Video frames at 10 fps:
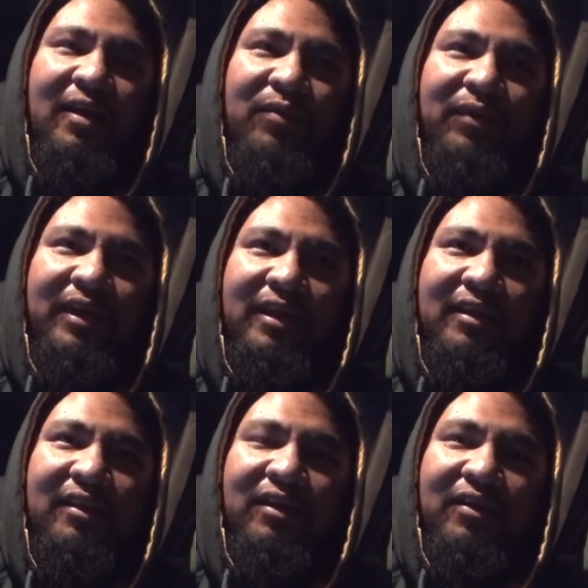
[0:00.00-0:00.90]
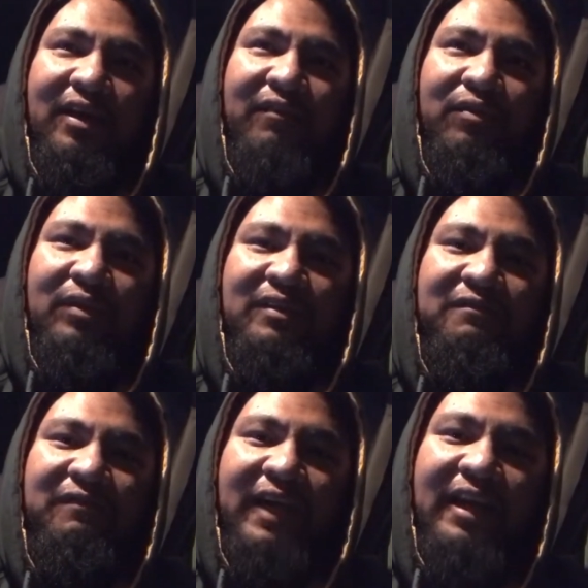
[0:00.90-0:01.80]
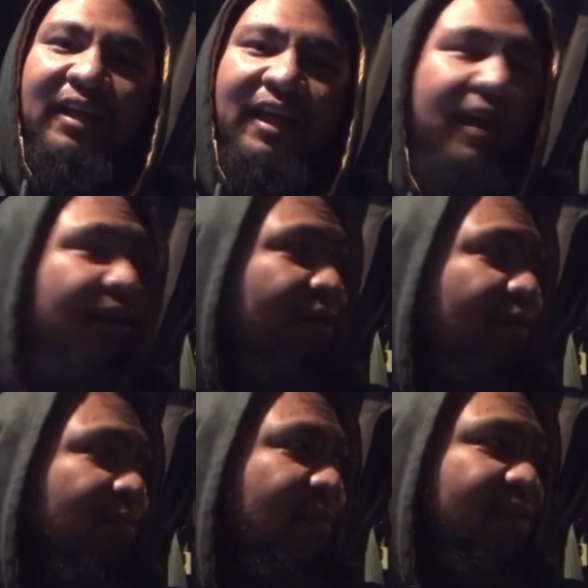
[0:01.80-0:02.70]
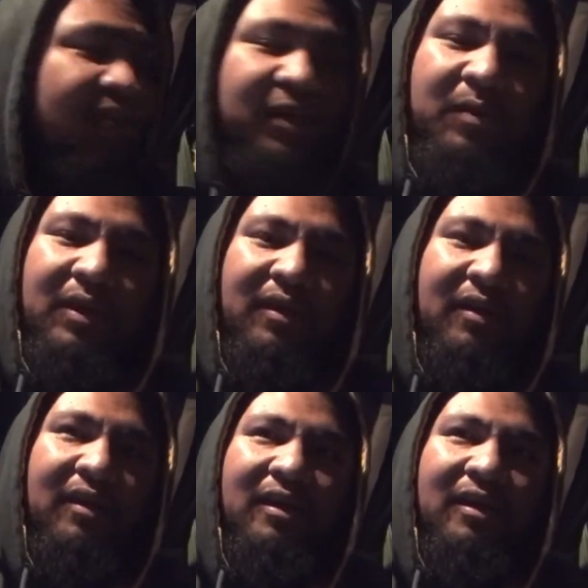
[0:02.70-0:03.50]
when everyone's finally at home sleeping.